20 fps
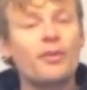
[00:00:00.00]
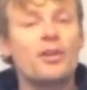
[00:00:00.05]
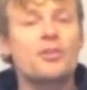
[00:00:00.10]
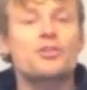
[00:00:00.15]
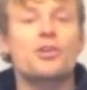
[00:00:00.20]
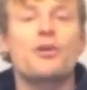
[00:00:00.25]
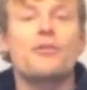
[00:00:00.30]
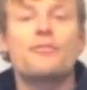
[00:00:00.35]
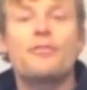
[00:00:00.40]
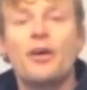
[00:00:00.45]

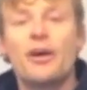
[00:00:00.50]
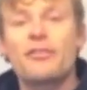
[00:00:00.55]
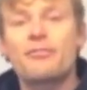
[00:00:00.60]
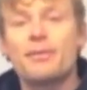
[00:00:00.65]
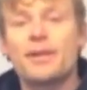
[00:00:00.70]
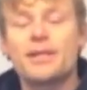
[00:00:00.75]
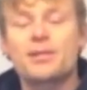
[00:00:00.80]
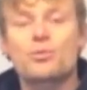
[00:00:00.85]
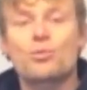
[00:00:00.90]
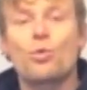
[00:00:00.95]
So 5
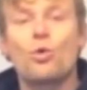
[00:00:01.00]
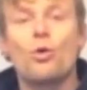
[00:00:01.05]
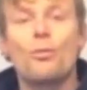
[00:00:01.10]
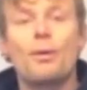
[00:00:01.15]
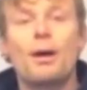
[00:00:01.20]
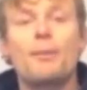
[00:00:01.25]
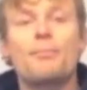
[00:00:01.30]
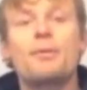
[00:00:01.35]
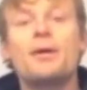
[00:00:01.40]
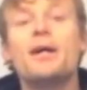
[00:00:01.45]
minutes warm
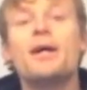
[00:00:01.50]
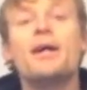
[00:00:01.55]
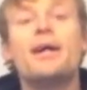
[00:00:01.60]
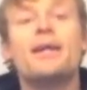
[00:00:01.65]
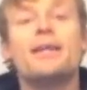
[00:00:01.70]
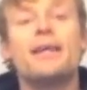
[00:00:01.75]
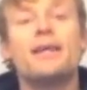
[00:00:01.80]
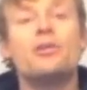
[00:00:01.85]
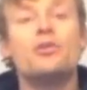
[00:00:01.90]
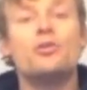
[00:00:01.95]
up,
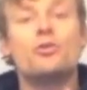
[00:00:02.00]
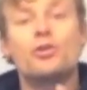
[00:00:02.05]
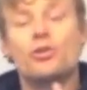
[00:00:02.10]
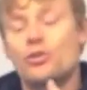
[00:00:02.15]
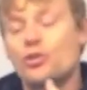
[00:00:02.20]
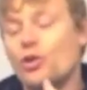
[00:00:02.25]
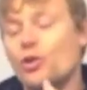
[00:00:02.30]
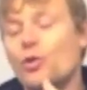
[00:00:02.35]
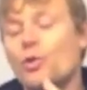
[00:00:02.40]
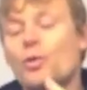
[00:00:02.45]
then you
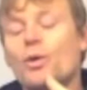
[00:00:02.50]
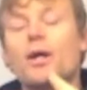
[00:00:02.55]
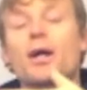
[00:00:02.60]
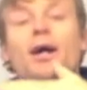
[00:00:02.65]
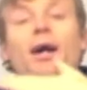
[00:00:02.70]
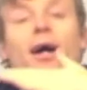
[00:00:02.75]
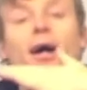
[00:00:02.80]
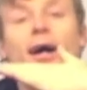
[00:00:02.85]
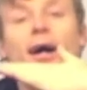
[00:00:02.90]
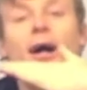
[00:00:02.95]
could do
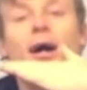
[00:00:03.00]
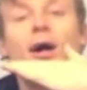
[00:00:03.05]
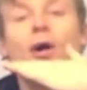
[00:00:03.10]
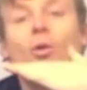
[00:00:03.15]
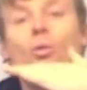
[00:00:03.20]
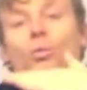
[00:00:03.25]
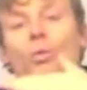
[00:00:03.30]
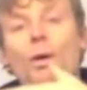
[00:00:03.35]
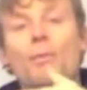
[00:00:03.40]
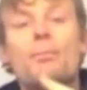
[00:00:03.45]

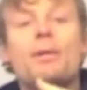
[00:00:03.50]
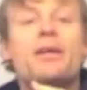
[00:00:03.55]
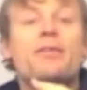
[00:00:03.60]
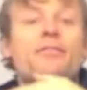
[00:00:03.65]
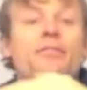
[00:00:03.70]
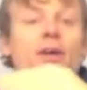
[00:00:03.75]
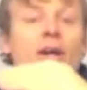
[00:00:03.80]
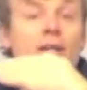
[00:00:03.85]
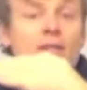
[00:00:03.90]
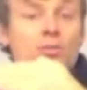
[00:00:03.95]
1 minute
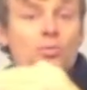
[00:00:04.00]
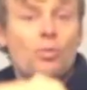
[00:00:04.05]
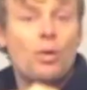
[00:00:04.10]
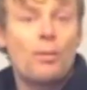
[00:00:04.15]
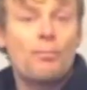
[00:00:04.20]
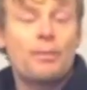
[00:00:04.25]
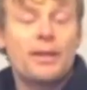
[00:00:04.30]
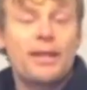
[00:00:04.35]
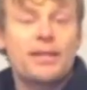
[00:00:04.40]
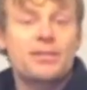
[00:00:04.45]
fast,
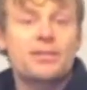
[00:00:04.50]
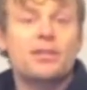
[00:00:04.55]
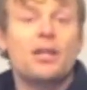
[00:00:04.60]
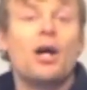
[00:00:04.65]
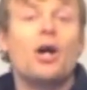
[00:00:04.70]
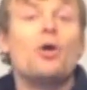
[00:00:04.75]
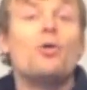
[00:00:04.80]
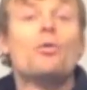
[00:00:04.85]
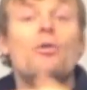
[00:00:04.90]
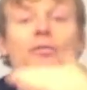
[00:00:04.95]
1 minute
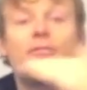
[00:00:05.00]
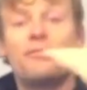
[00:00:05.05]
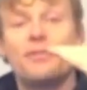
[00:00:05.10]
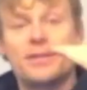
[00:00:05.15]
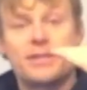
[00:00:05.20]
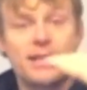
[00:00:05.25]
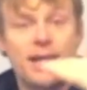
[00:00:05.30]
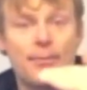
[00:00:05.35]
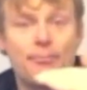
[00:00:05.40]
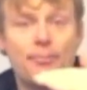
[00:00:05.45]
slow for
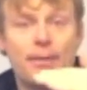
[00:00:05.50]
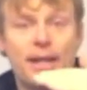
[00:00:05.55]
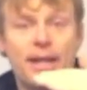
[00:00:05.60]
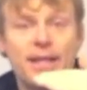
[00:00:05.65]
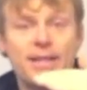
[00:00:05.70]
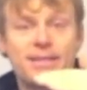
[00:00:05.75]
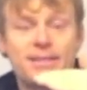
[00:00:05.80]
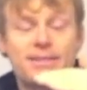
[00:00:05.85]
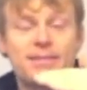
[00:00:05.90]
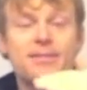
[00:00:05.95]
10
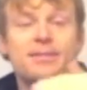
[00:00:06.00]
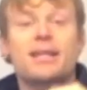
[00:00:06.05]
minutes.